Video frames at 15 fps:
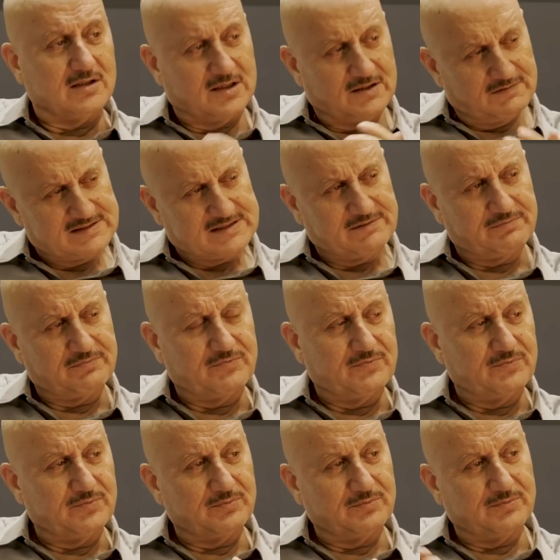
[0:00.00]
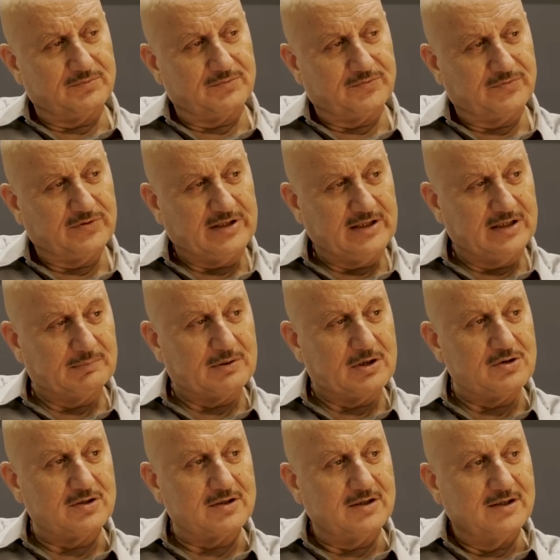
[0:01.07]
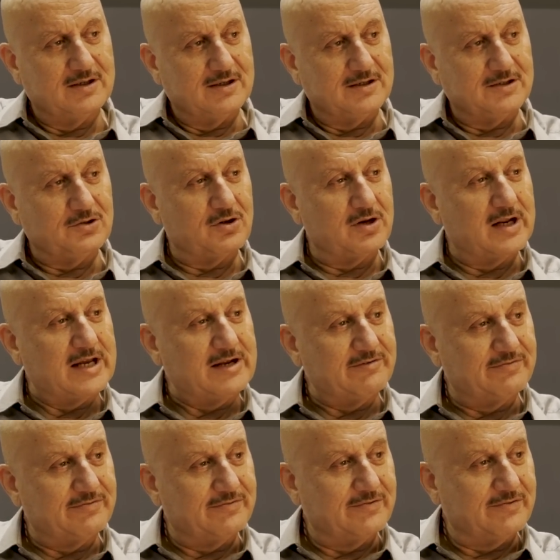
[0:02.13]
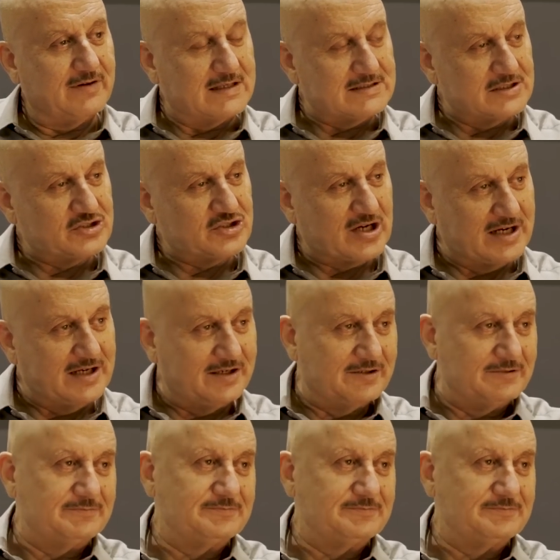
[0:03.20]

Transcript: Give us a feel about your life as a child.